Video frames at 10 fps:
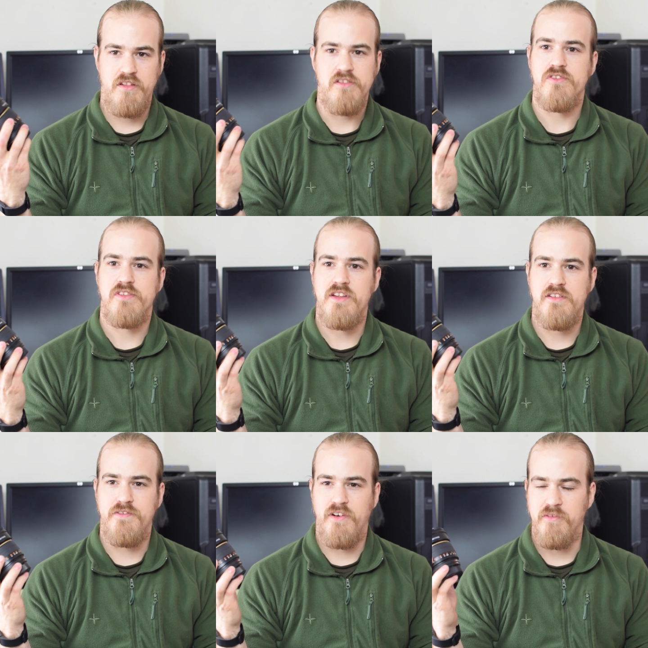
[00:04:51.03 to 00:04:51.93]
This is just
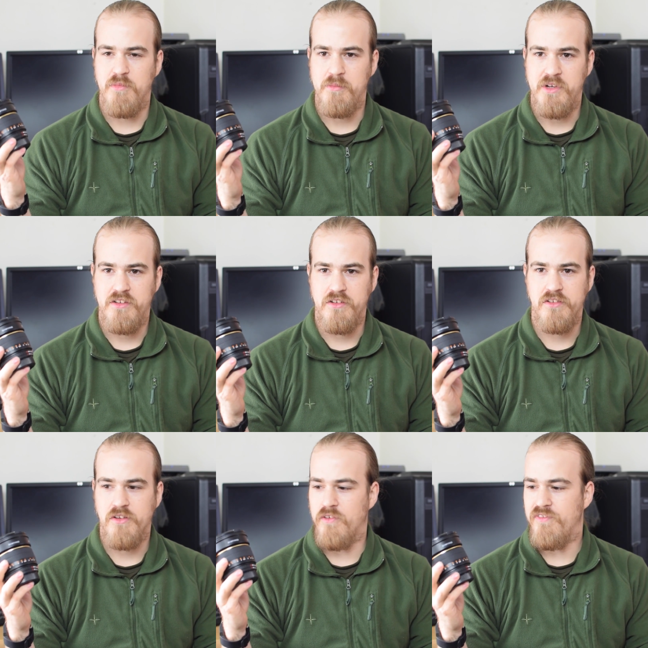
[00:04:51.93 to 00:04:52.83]
85
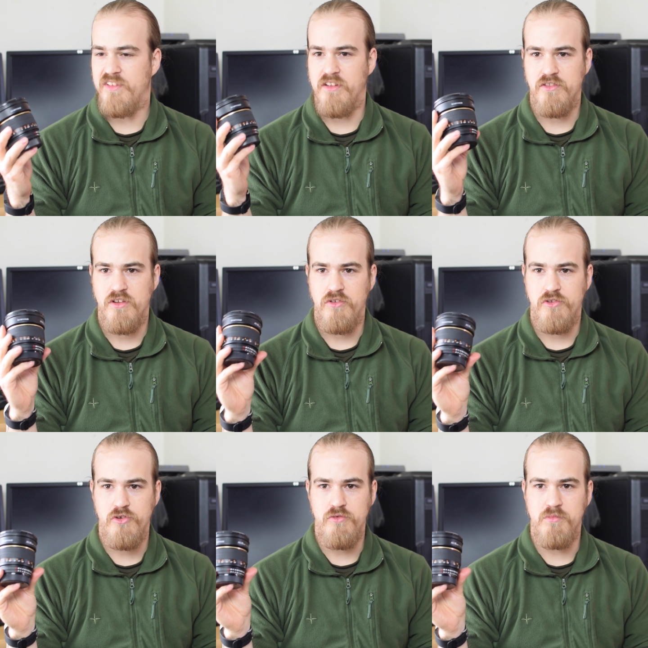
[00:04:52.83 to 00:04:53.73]
millimeters. So obviously there's no
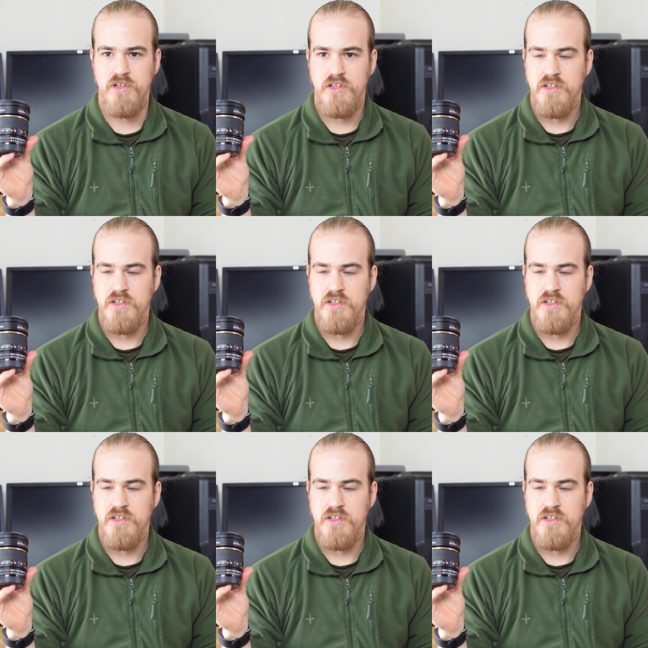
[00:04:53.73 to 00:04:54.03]
zoom.